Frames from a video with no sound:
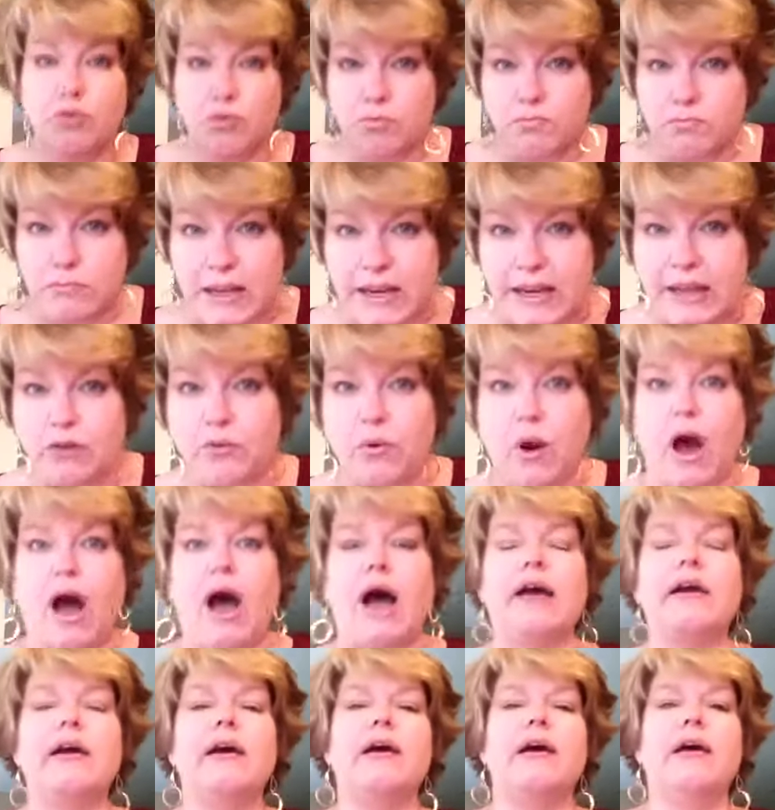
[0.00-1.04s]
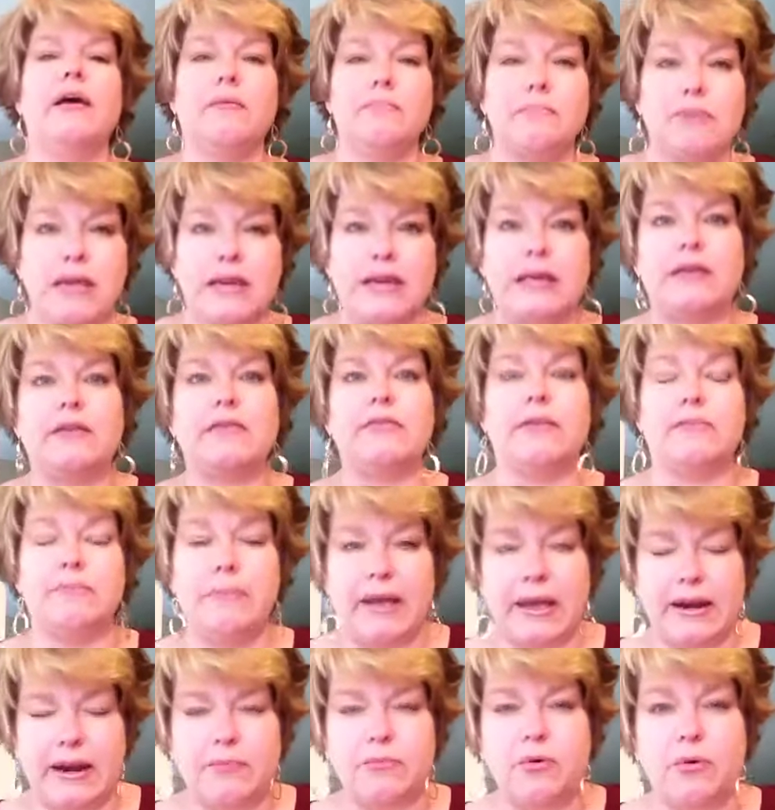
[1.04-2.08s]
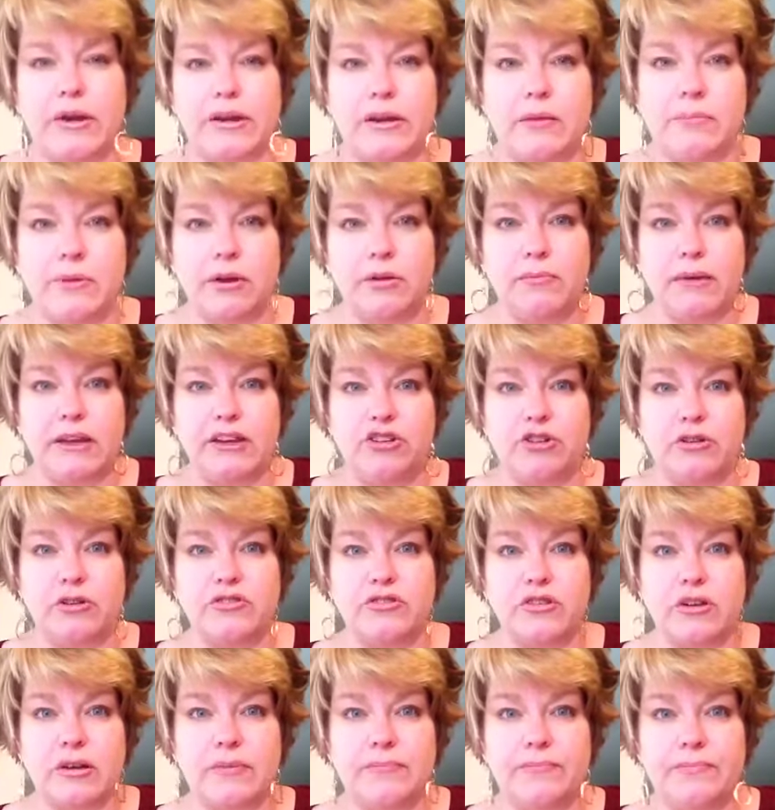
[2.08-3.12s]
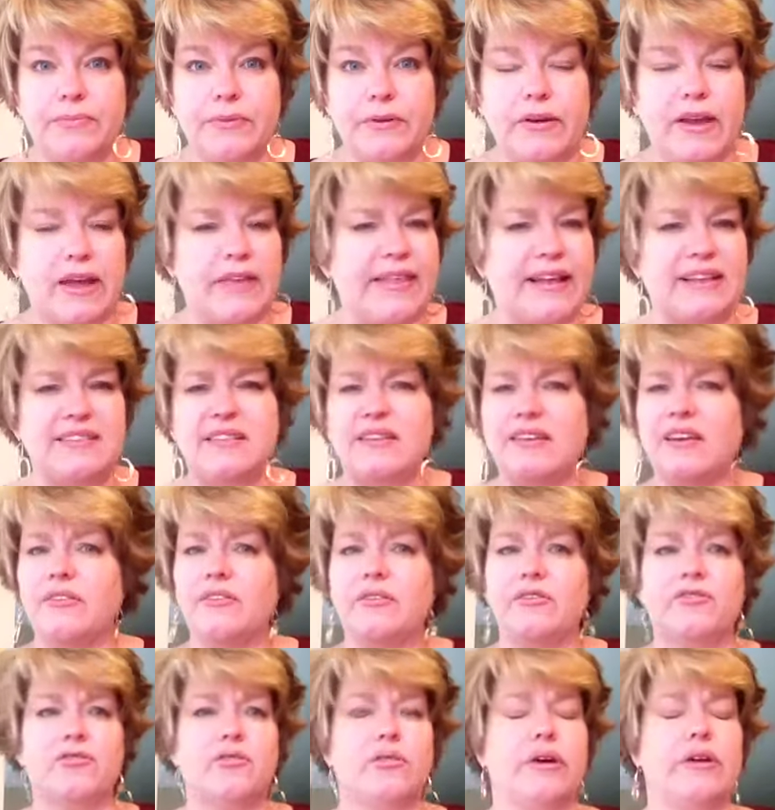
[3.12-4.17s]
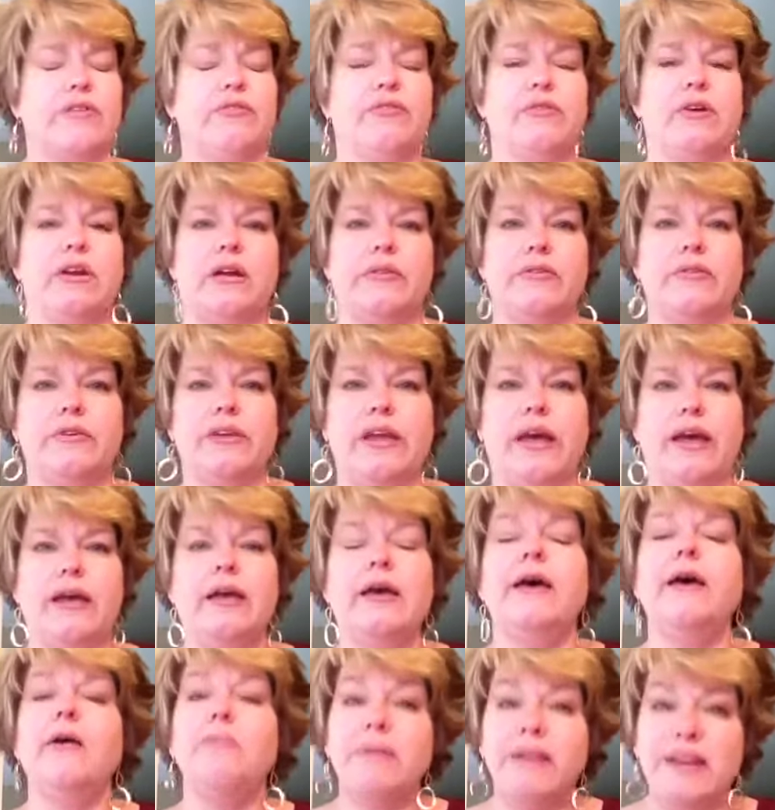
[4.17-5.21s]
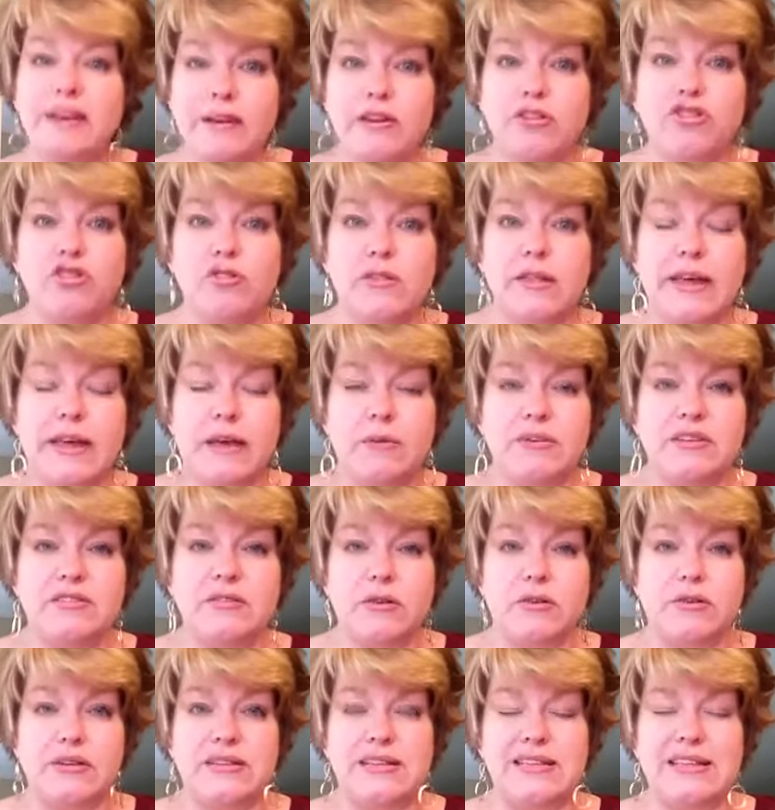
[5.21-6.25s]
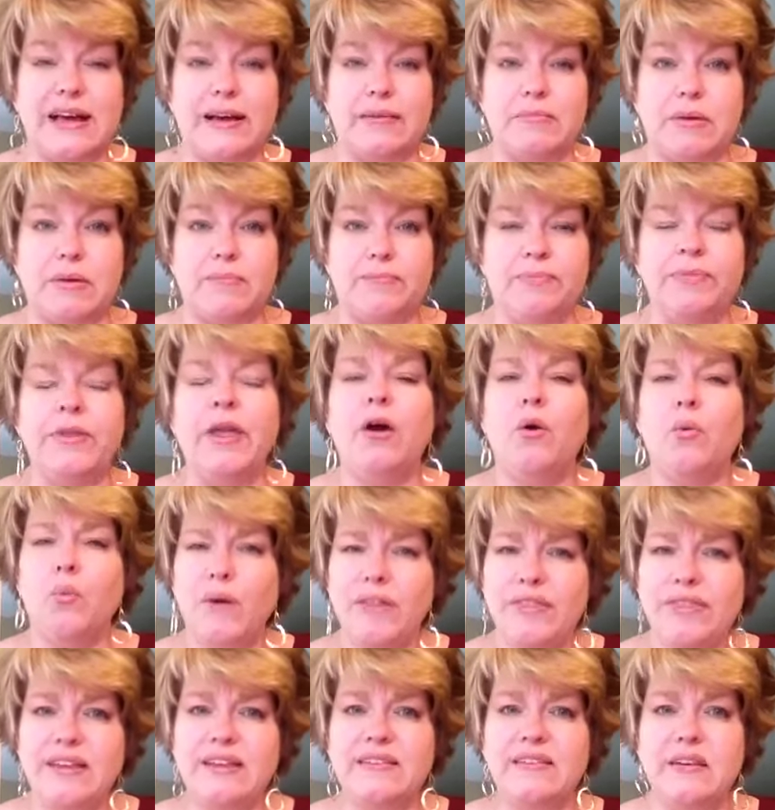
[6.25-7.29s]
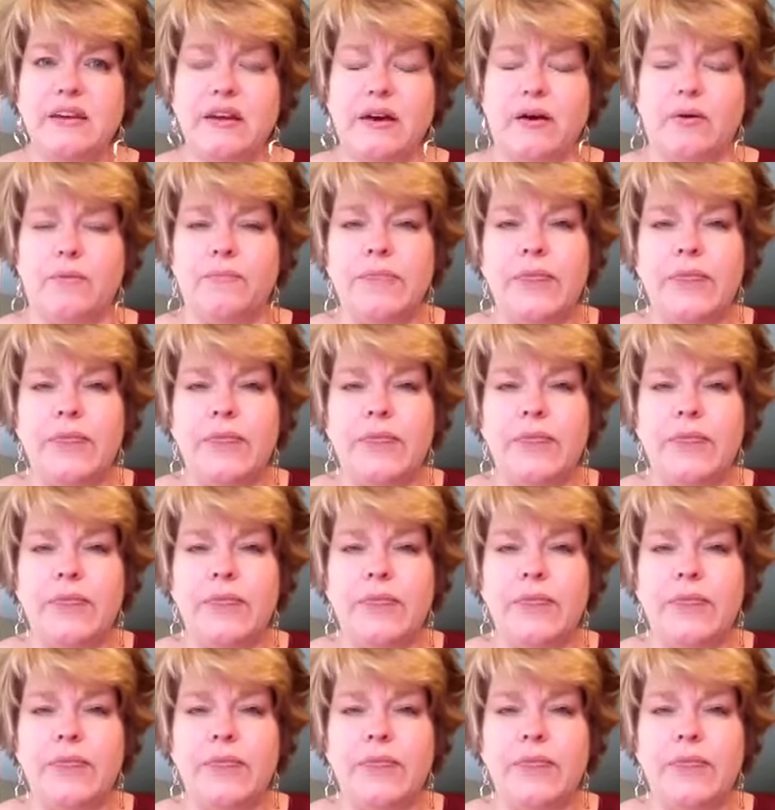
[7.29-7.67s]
meaning rock, meaning the man I'm going to build my church on. Okay, that's another story for another day. But initially, he was known as Simon. One thing to note,